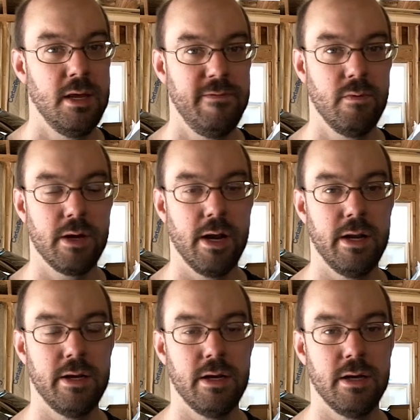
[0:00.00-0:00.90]
If you're working
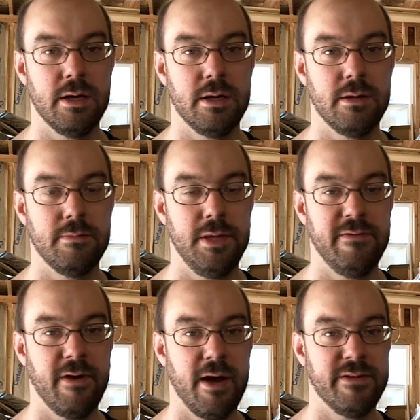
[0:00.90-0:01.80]
on a
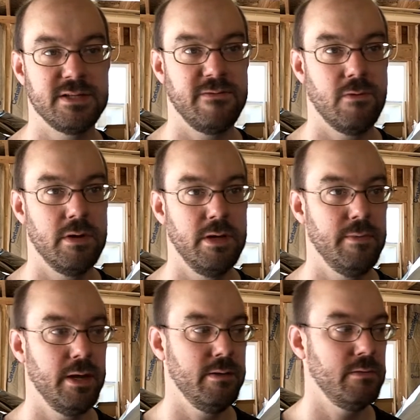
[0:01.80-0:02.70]
B5 S4, you
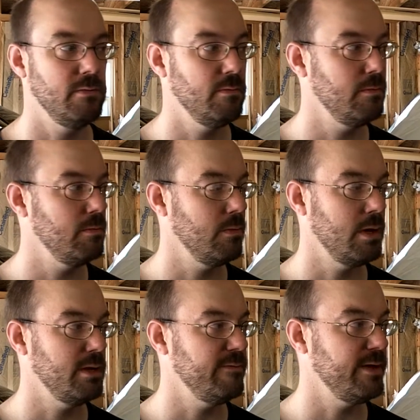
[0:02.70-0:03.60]
might
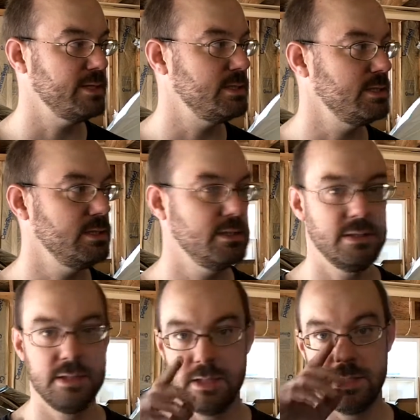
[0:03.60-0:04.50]
want to invest in
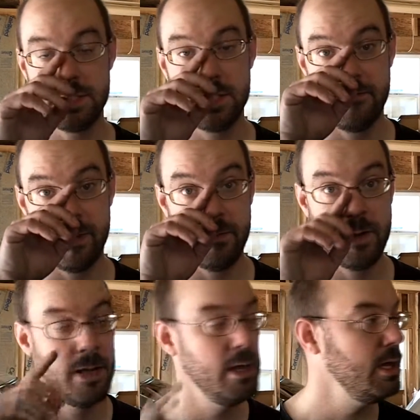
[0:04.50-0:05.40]
this stuff
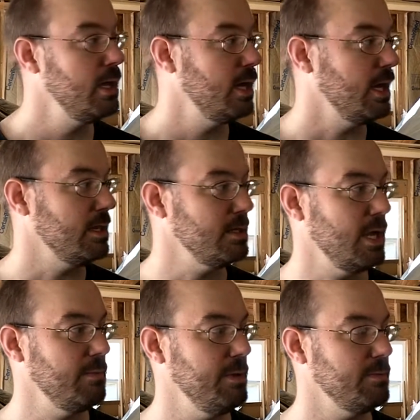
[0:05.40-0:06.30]
anyway. A
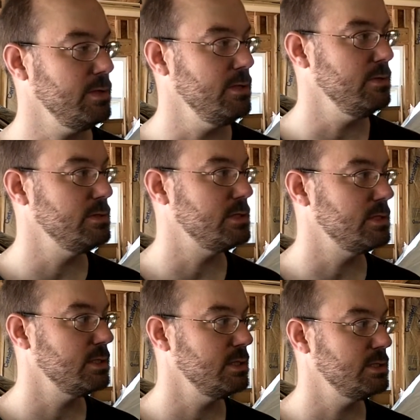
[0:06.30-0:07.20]
lot of people use,
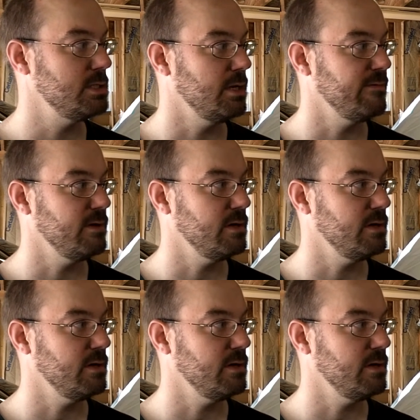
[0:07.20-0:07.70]
instead of